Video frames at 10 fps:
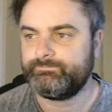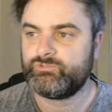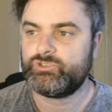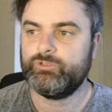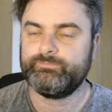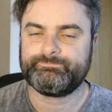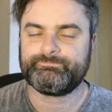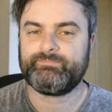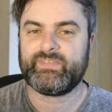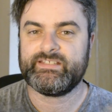So
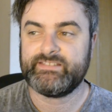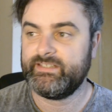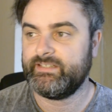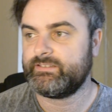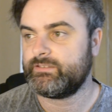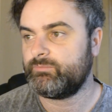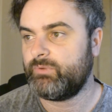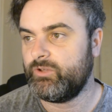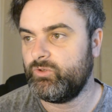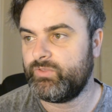saying that,
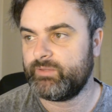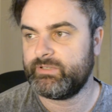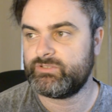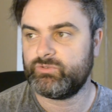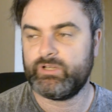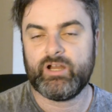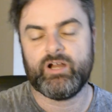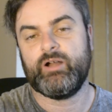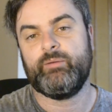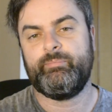I do think Minnesota
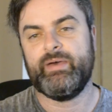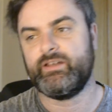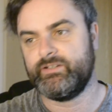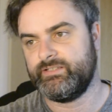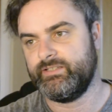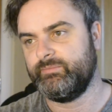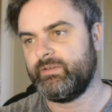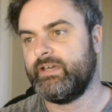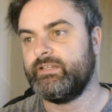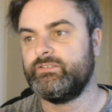are a better team.
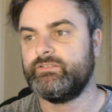I